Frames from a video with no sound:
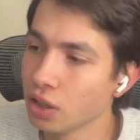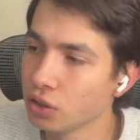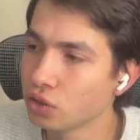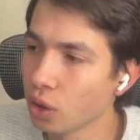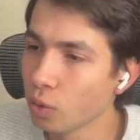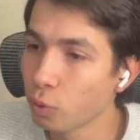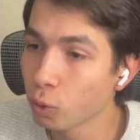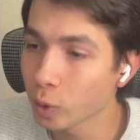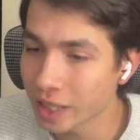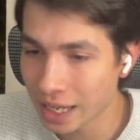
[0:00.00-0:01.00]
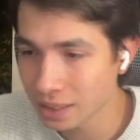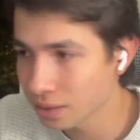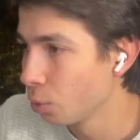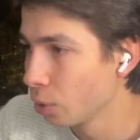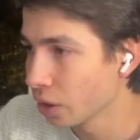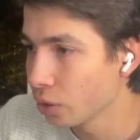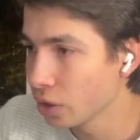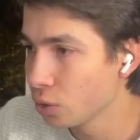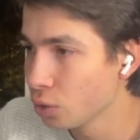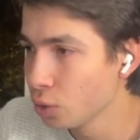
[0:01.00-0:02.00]
So for that, we're
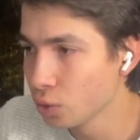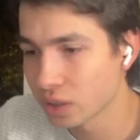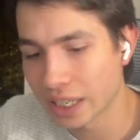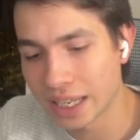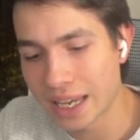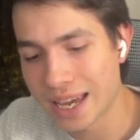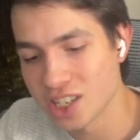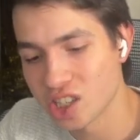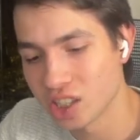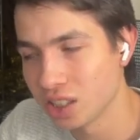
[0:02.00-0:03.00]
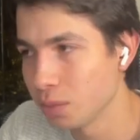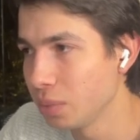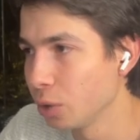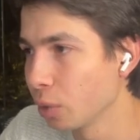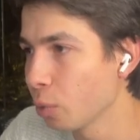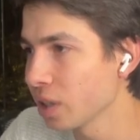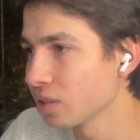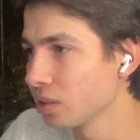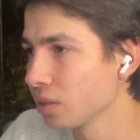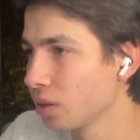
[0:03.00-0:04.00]
going to use a HTTP
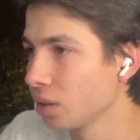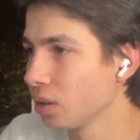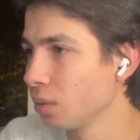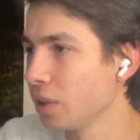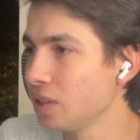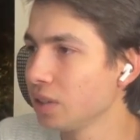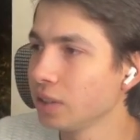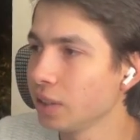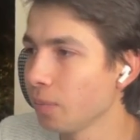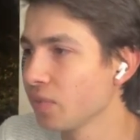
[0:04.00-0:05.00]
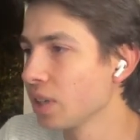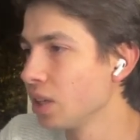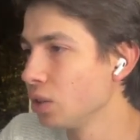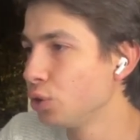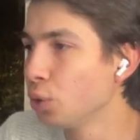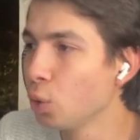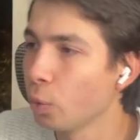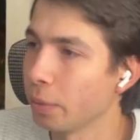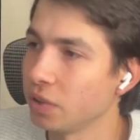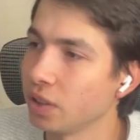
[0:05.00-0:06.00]
request, basically, to
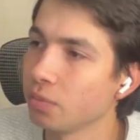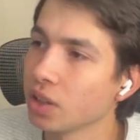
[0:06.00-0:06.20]
Wipsy.